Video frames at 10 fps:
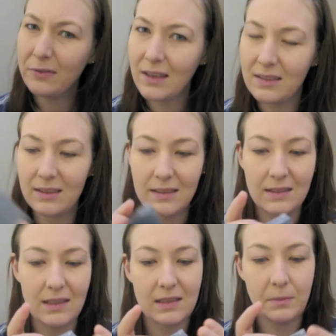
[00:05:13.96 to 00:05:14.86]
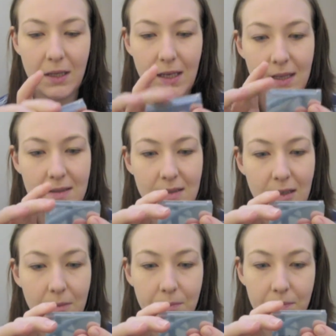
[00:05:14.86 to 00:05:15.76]
if they still exist, but it's
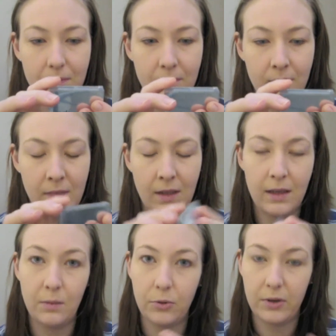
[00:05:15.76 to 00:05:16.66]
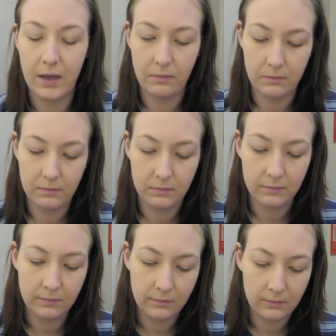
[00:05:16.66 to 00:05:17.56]
in the brunette
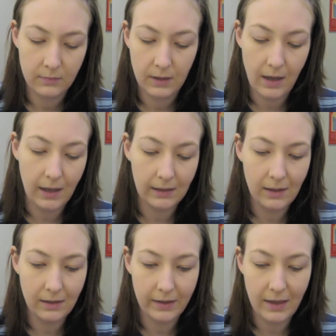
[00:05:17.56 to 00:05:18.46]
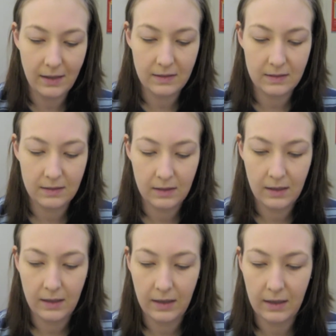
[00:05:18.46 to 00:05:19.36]
colour, I guess.
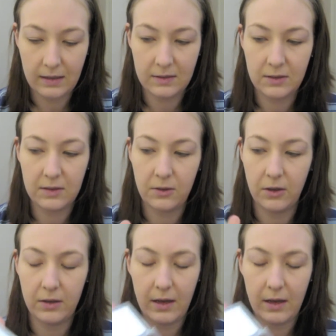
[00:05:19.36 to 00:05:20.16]
And it's just got